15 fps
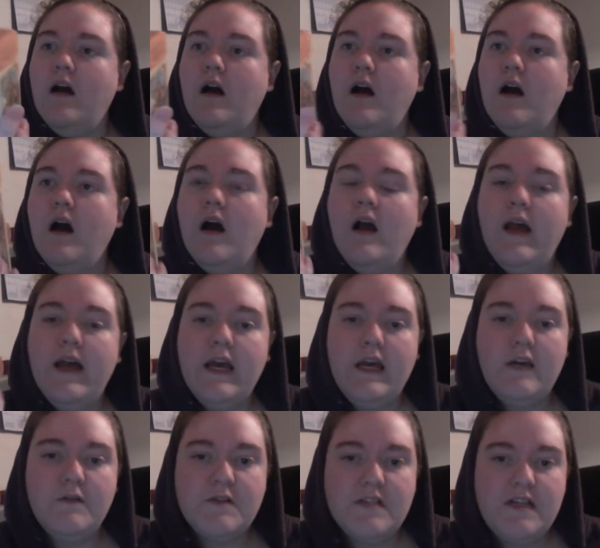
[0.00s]
I
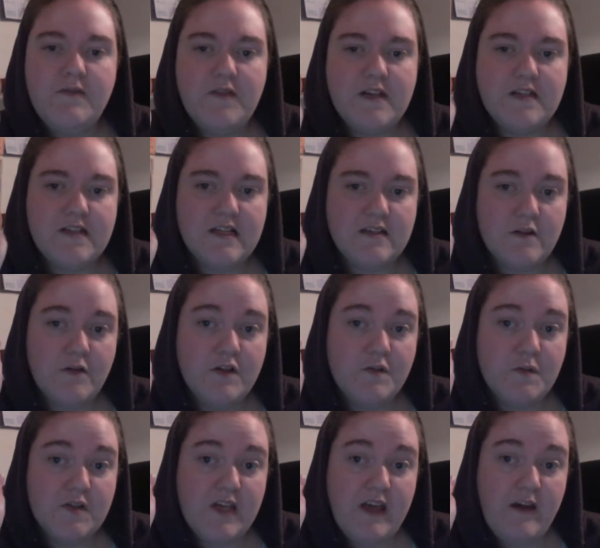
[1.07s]
received this as a
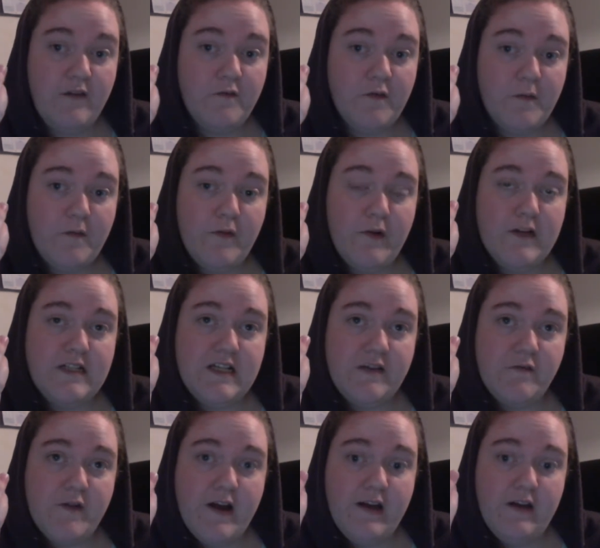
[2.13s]
Christmas gift from a very dear
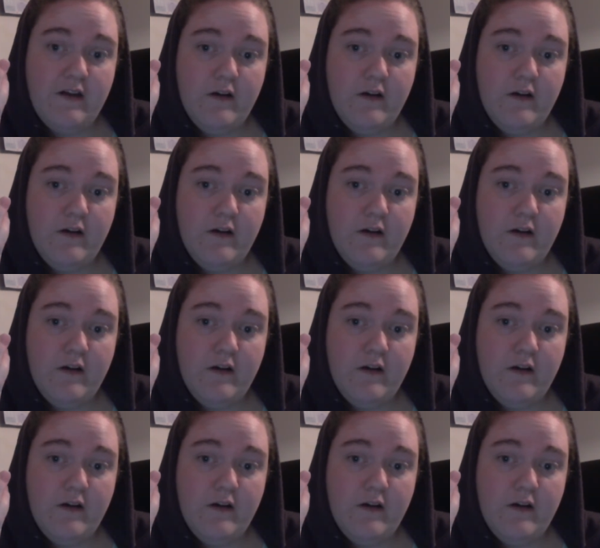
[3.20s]
friend